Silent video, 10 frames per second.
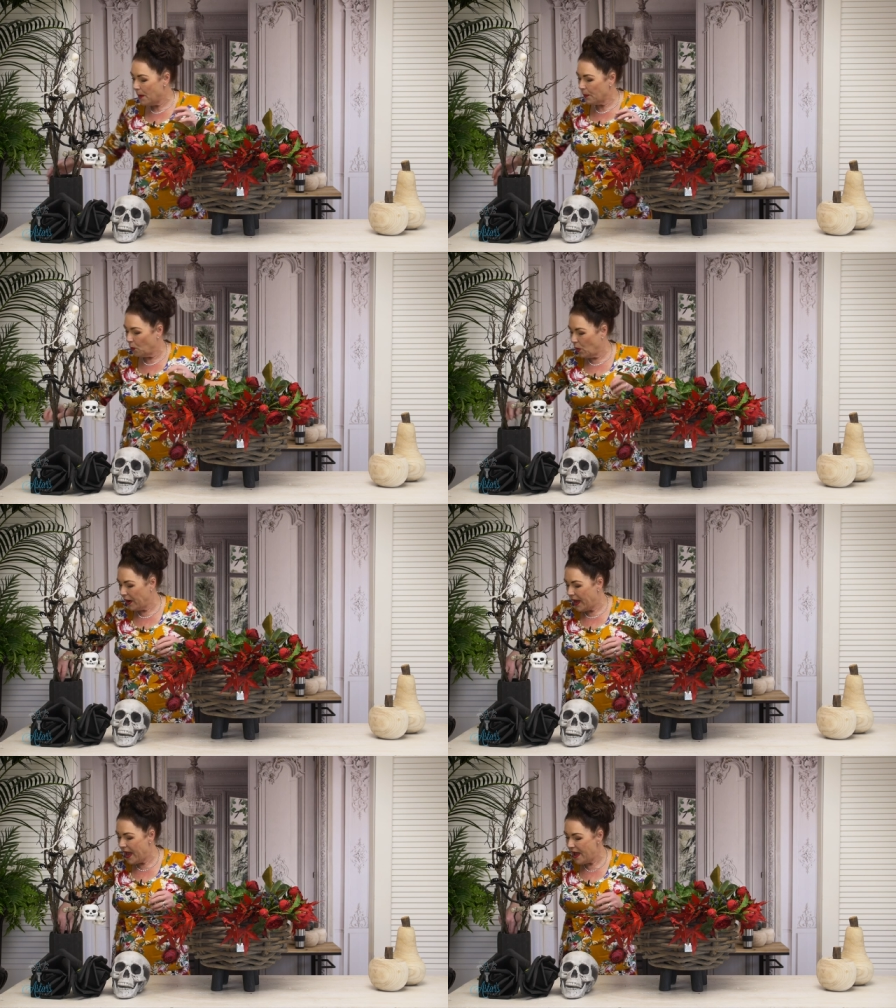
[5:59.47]
But what
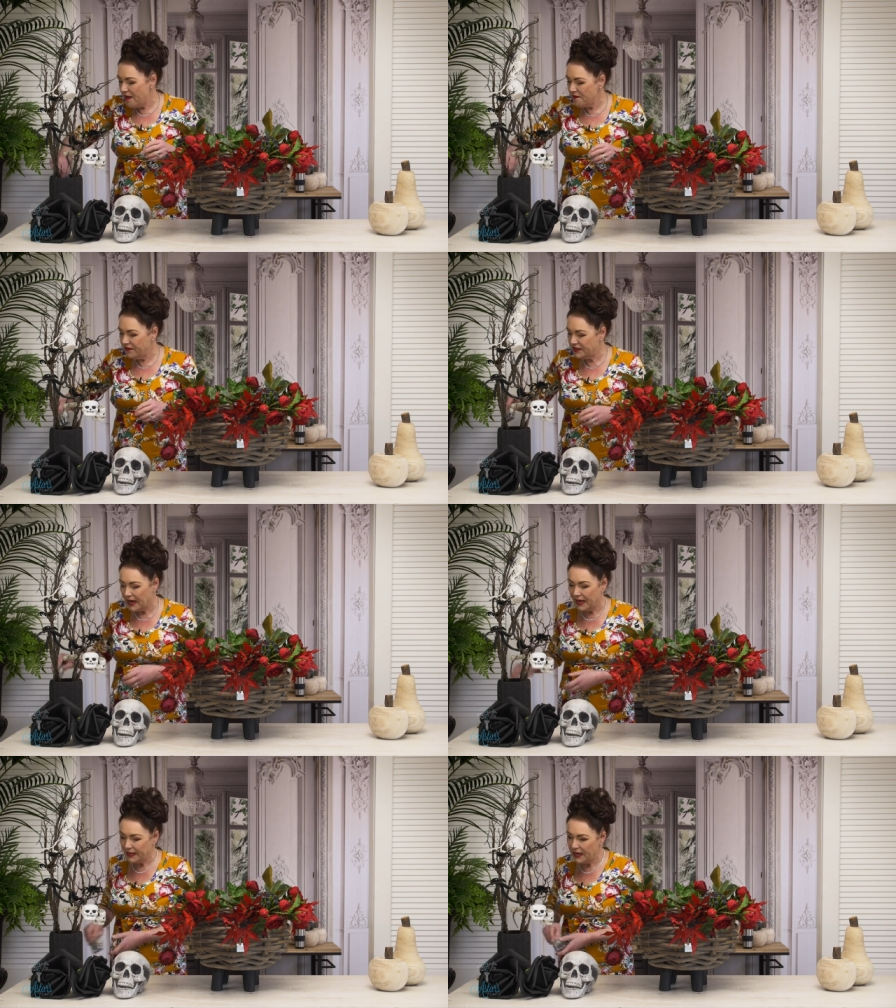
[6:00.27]
I have
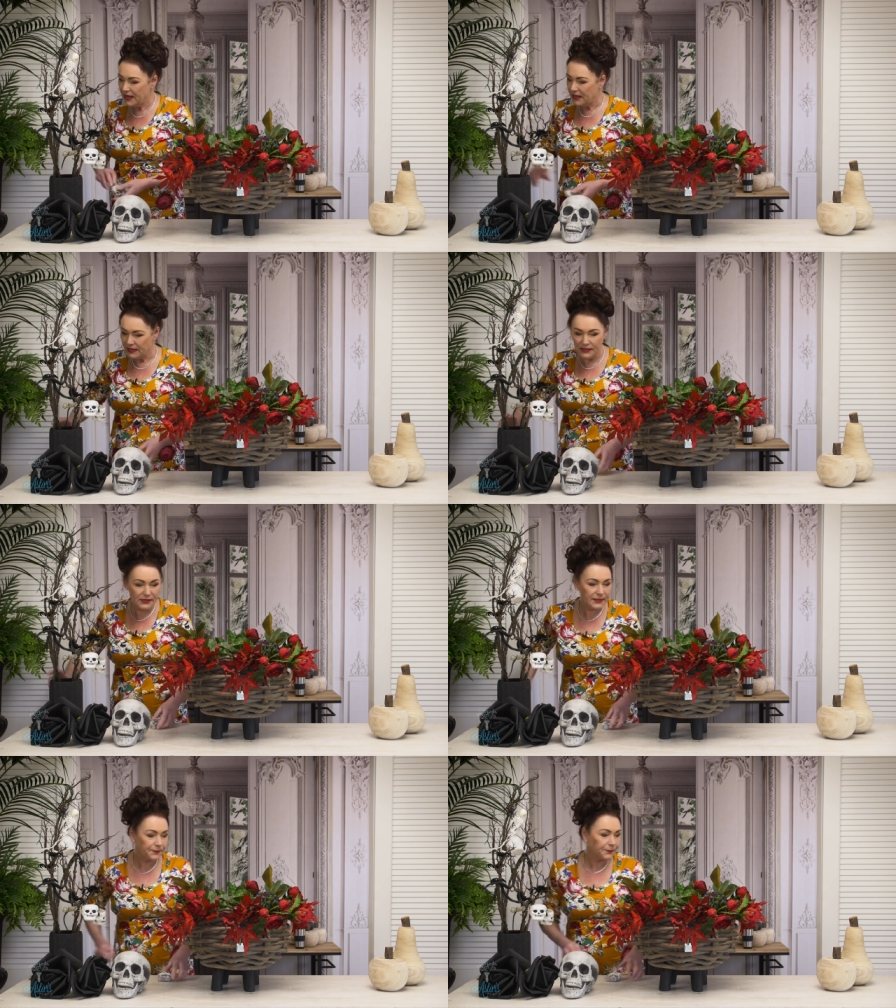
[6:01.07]
done
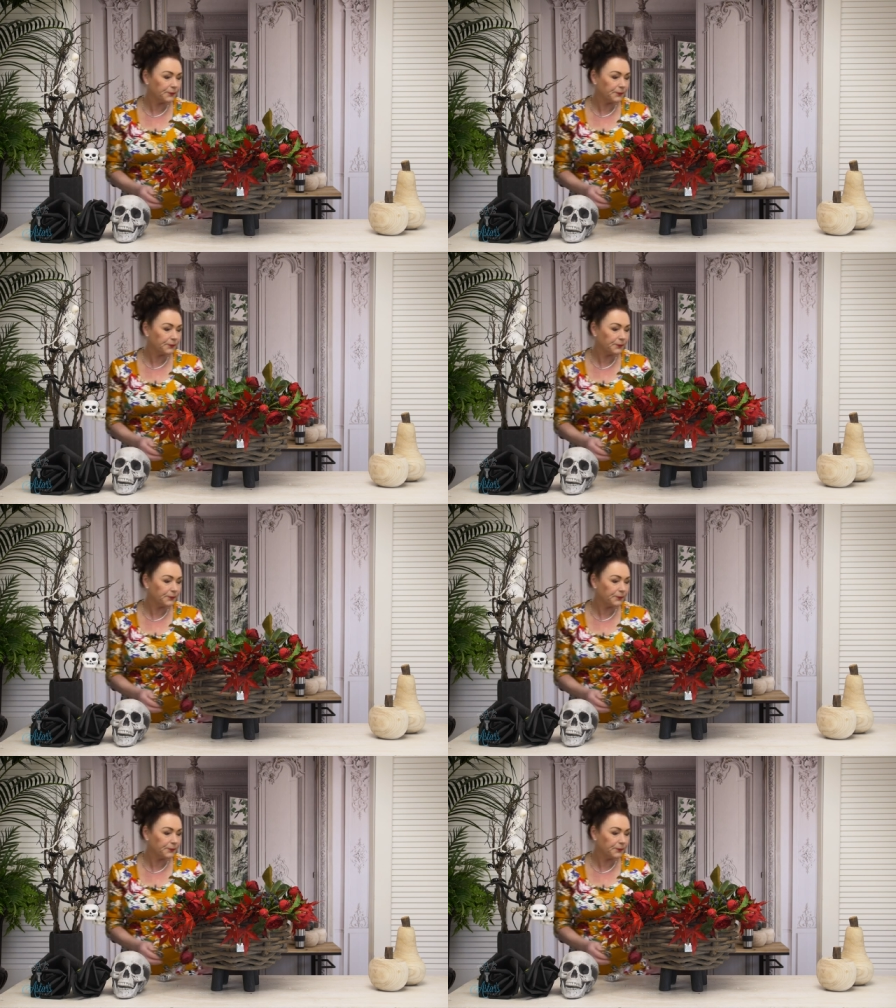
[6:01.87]
is